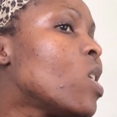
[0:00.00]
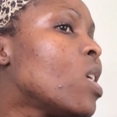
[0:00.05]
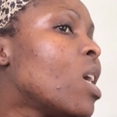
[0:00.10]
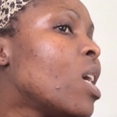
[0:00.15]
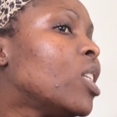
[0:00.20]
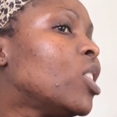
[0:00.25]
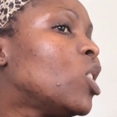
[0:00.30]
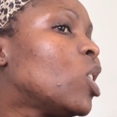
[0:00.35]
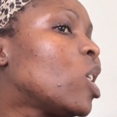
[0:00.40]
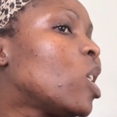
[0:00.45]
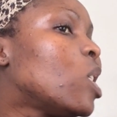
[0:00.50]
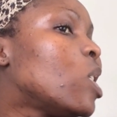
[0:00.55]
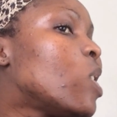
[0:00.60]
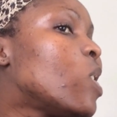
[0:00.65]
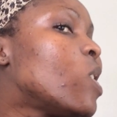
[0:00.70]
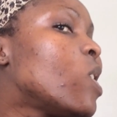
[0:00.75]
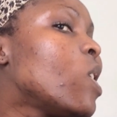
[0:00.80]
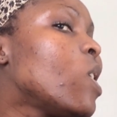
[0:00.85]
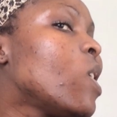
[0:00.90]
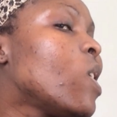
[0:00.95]
As you can
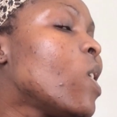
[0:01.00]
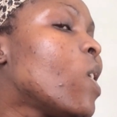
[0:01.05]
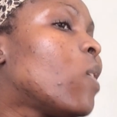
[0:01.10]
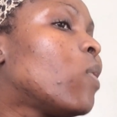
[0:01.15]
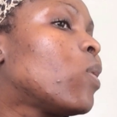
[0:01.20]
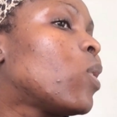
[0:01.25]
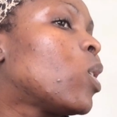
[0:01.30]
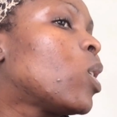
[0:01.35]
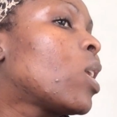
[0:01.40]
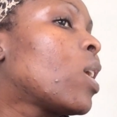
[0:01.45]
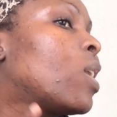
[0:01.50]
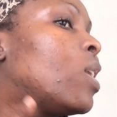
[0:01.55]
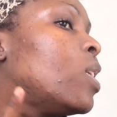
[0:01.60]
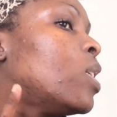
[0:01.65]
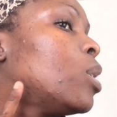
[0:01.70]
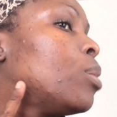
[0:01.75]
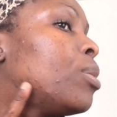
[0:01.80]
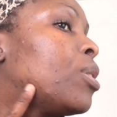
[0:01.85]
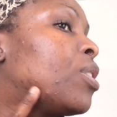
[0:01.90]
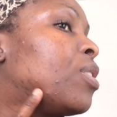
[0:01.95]
see, I've got a
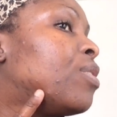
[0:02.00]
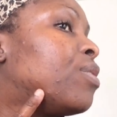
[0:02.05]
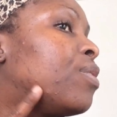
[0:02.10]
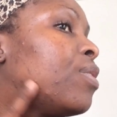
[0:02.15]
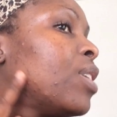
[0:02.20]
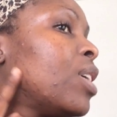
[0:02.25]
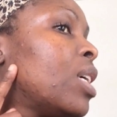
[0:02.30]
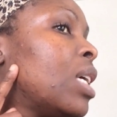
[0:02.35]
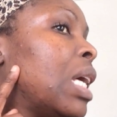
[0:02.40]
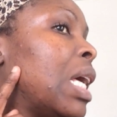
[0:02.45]
little bit of